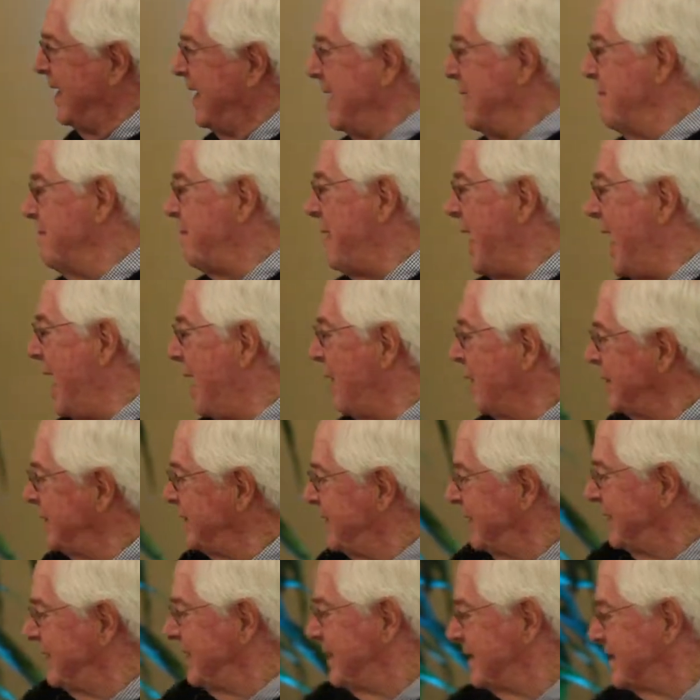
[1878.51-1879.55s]

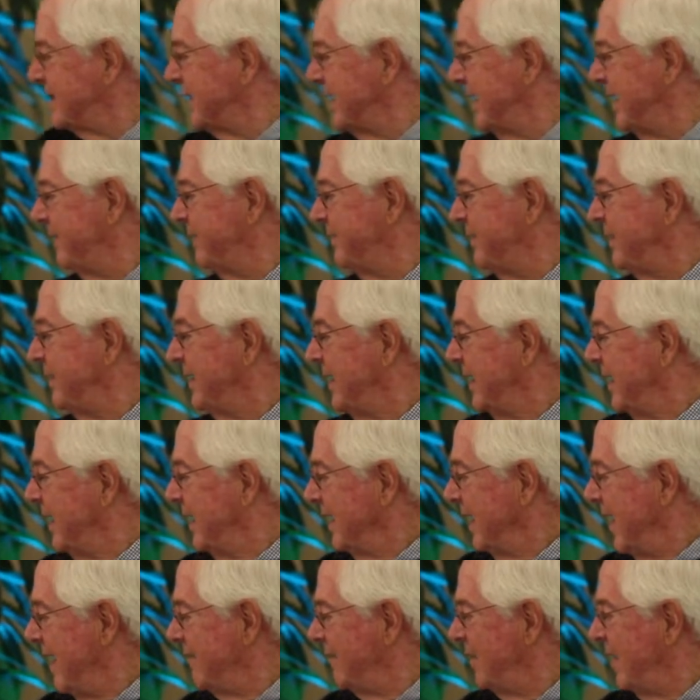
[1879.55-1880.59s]
empowers at this level,
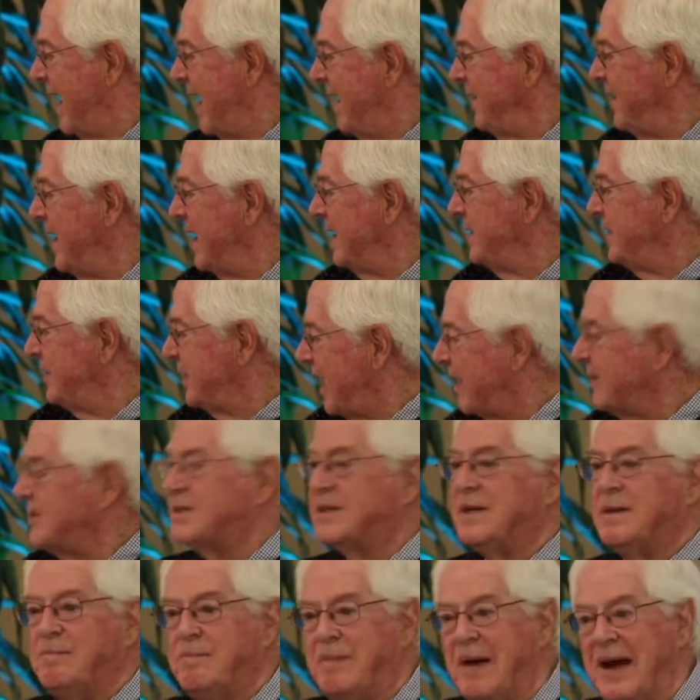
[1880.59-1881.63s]
and then
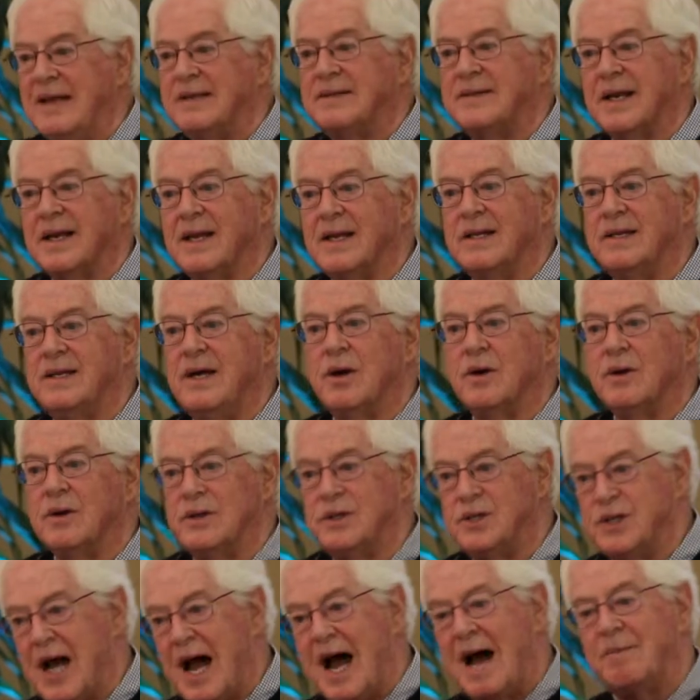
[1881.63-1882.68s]
just basically her
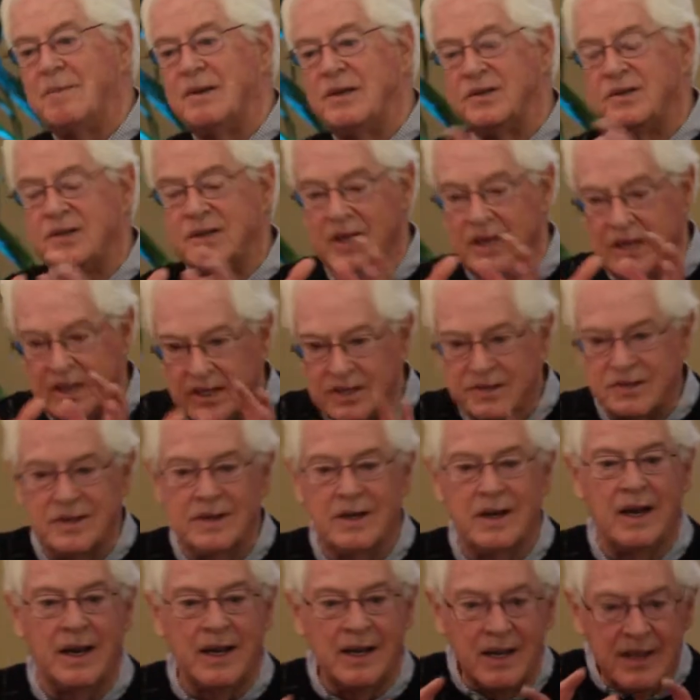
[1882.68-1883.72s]
job is to
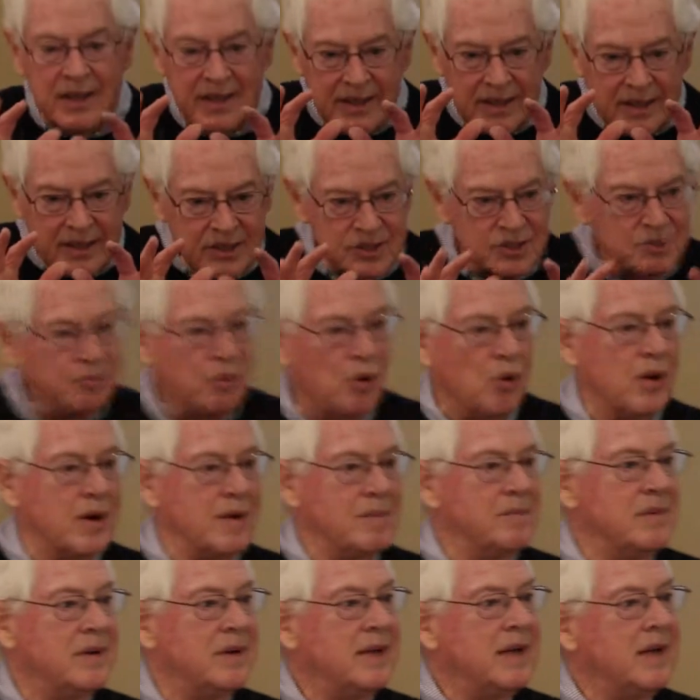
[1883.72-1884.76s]
listen and support
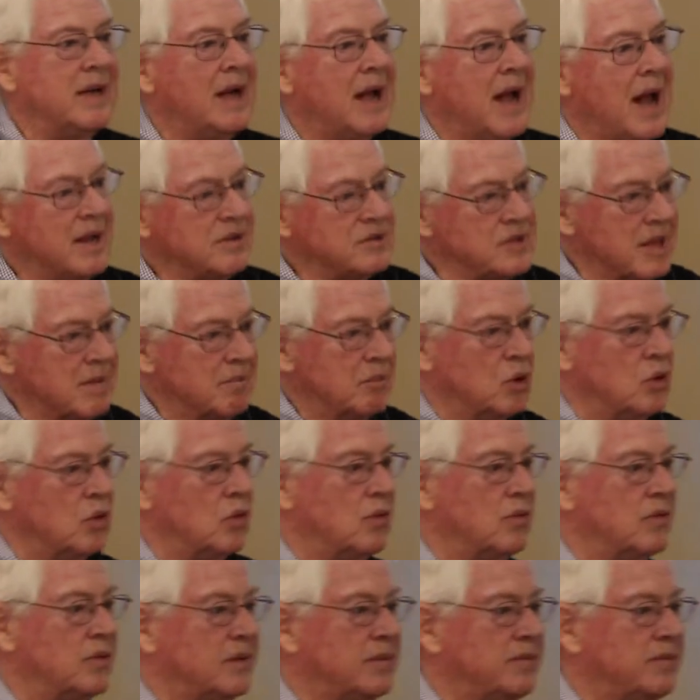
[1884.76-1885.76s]
them as they move.